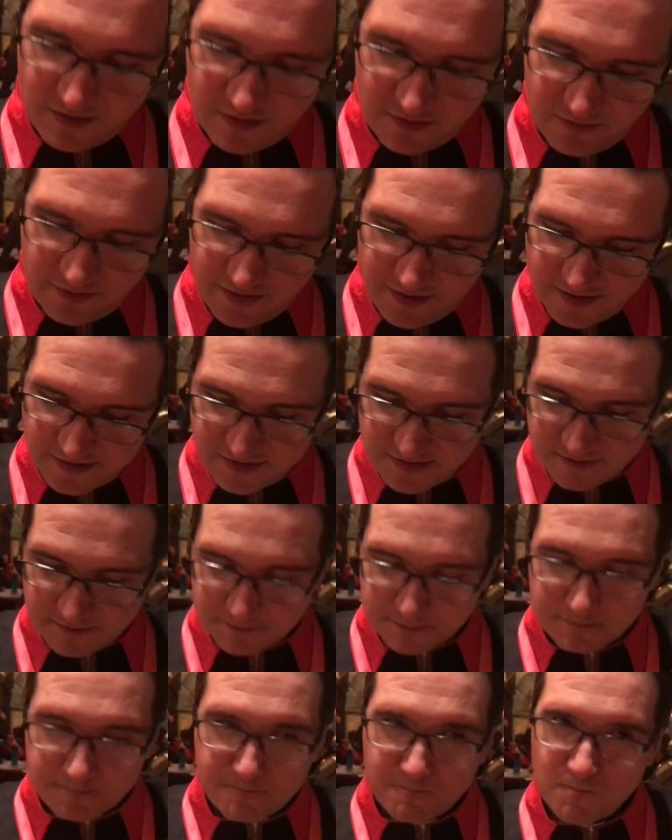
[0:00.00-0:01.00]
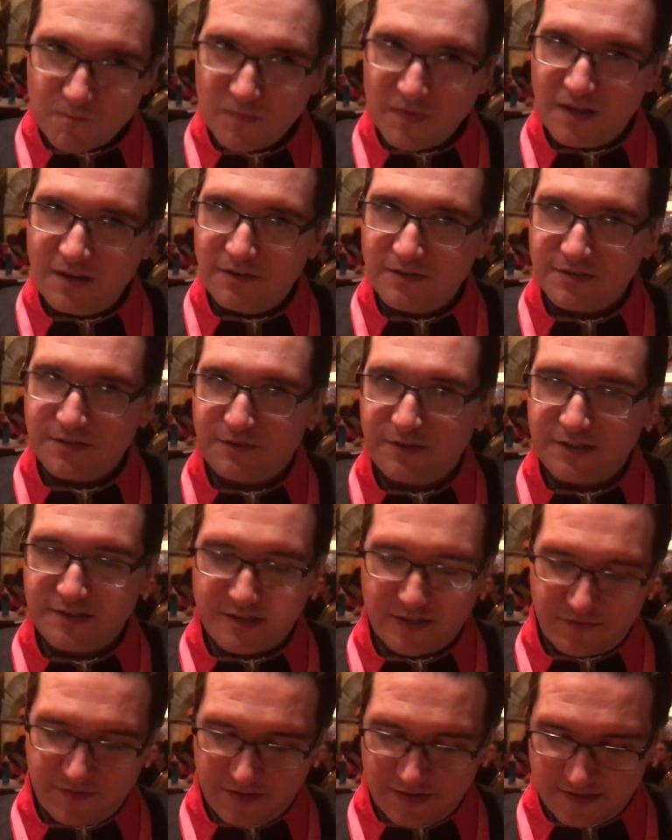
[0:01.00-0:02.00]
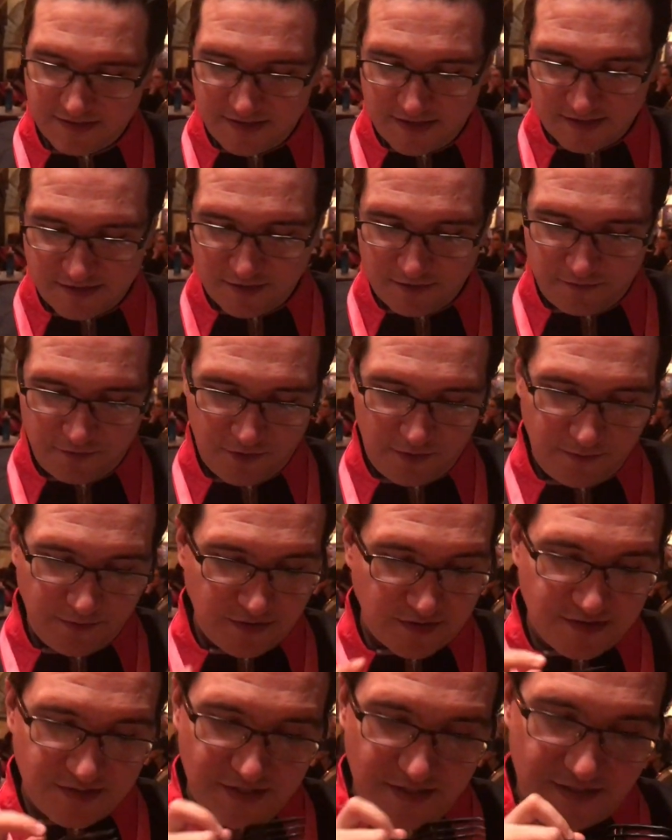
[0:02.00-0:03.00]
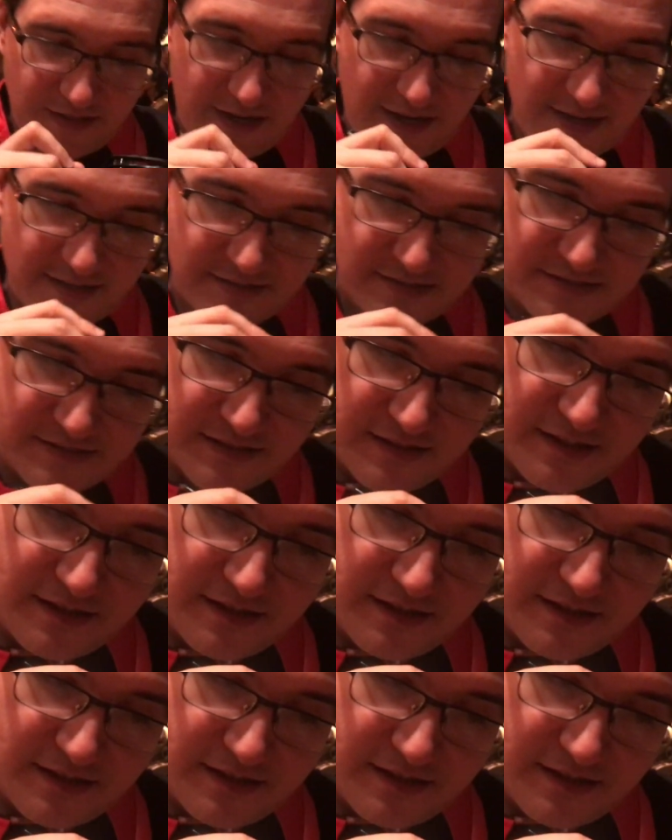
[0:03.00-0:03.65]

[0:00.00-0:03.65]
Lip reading: Alright. Here's the Grey Stuff in its Gateau form. You can see it has